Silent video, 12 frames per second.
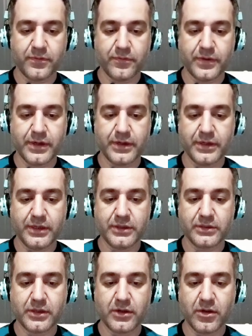were
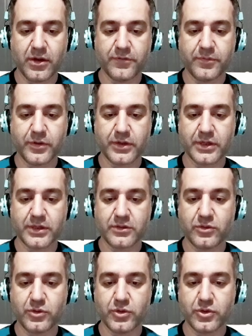in the live market,
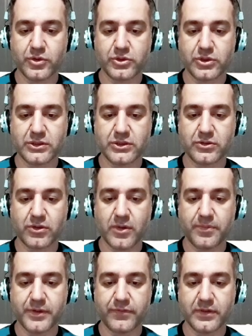you could just
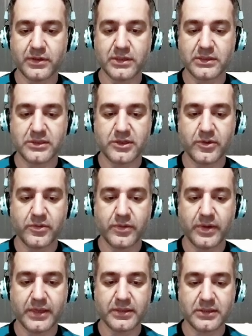draw between this low
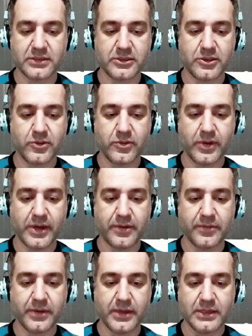
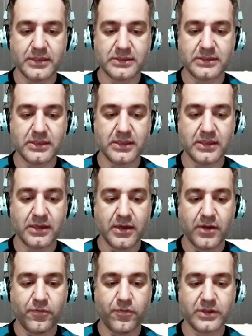and see
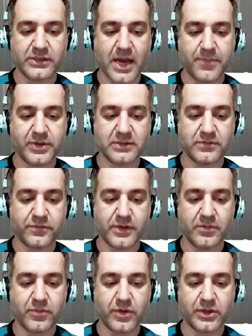what happens
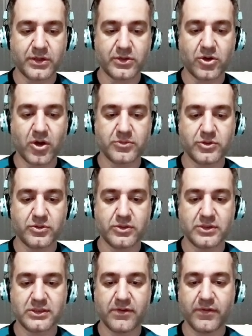when market comes to
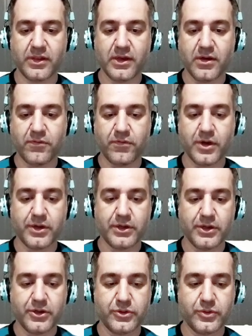this level. 1,
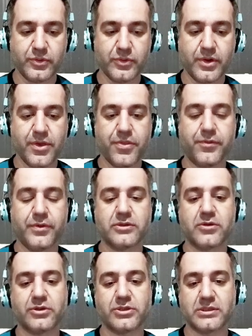2, 3
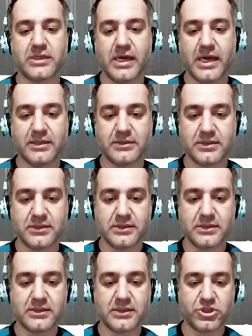touches. And since
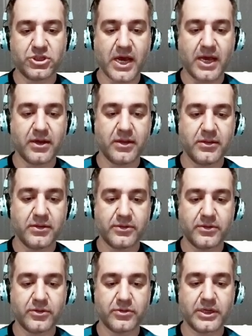it's a channel,
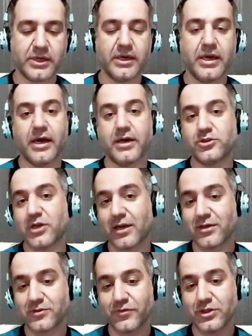okay, and
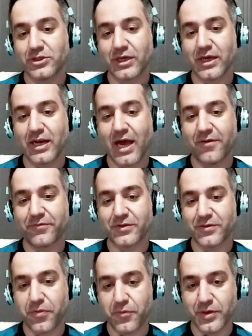channels finish again
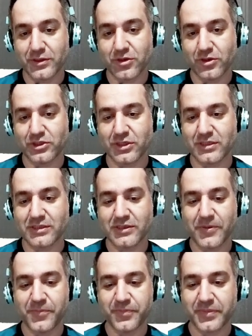after 3 touches,